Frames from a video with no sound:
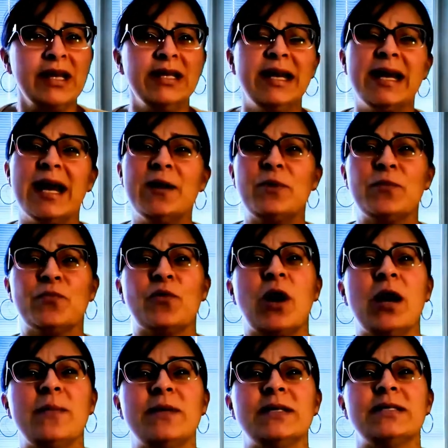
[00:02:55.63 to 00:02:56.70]
that had been
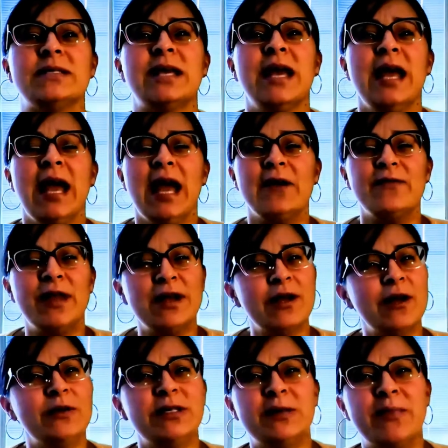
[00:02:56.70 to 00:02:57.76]
promised have not
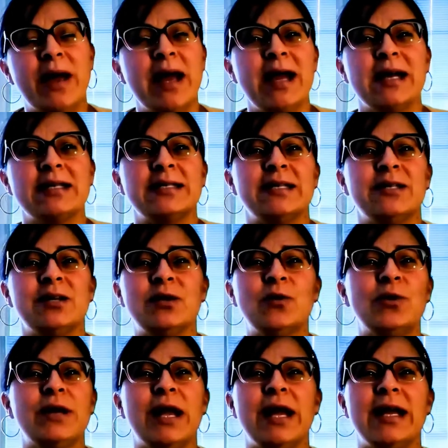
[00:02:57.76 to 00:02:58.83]
come to pass, and the
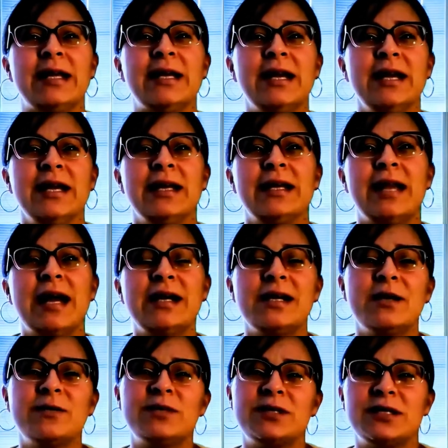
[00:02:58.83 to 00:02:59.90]
Lord had not
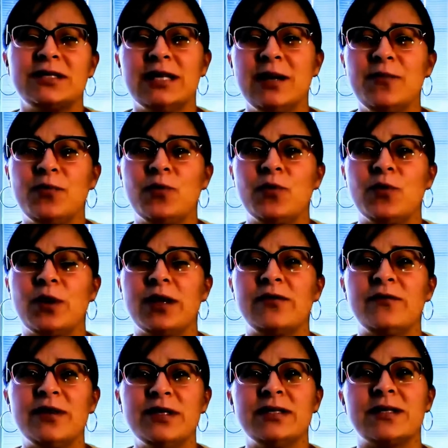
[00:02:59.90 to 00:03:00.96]
come to the temple
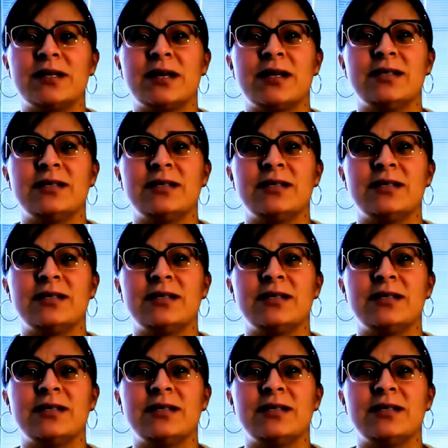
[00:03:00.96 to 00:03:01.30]
and visited